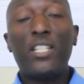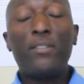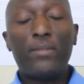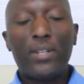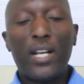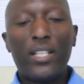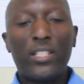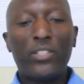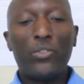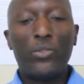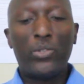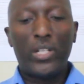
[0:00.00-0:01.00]

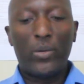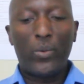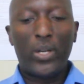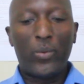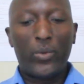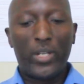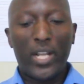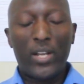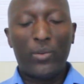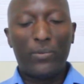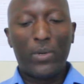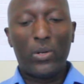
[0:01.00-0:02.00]
significance on the way we
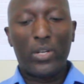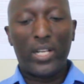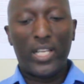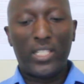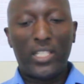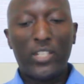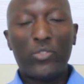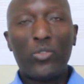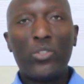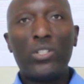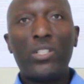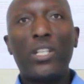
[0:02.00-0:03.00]
run our
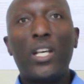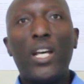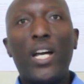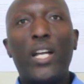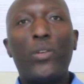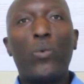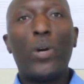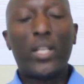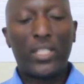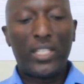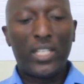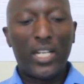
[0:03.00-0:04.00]
organizations and
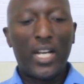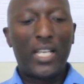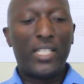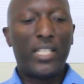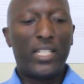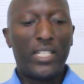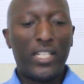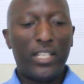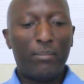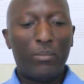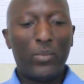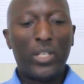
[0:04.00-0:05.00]
working as a
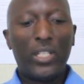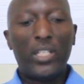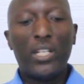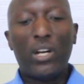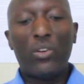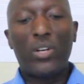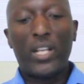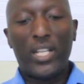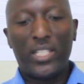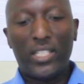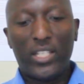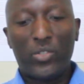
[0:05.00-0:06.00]
team in our
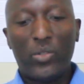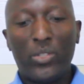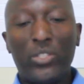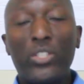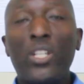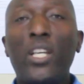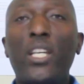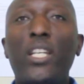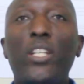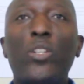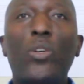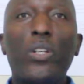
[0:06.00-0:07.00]
organizations
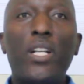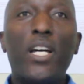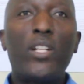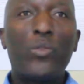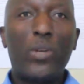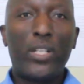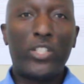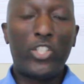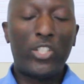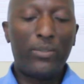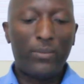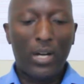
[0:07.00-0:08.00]
in order to
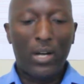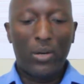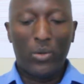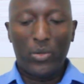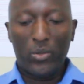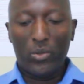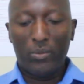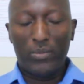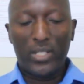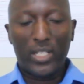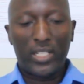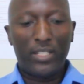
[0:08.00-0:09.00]
achieve our own
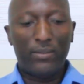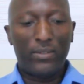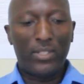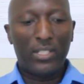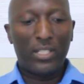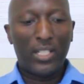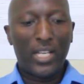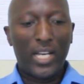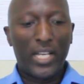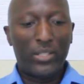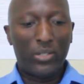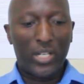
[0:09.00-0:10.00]
objectives
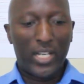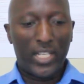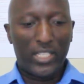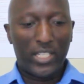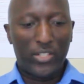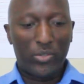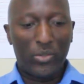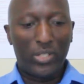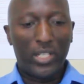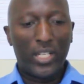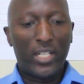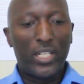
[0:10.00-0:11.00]
as an organization.
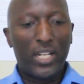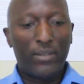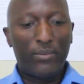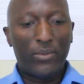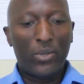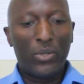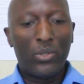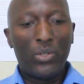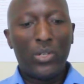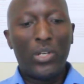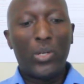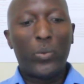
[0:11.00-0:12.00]
Therefore,
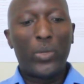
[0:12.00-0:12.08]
